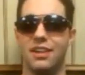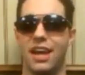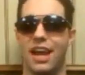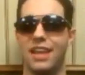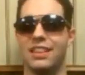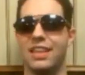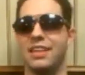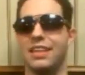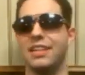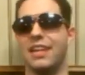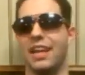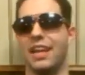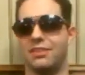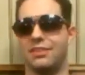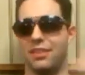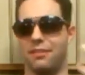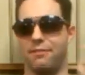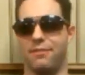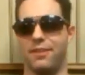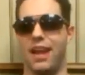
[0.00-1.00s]
and then you get
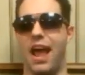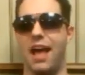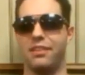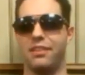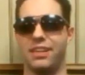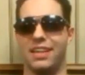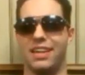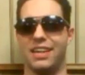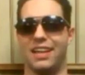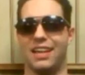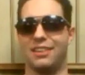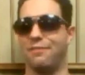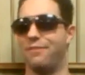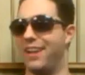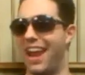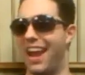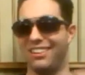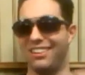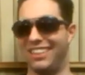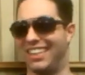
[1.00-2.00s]
to the finale, and the
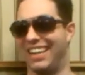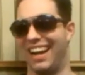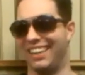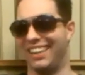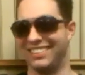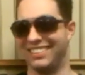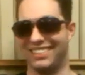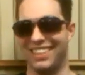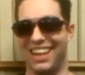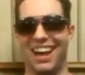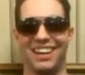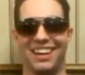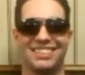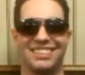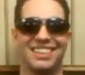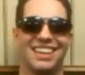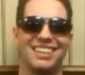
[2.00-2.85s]
finale kind of sucks,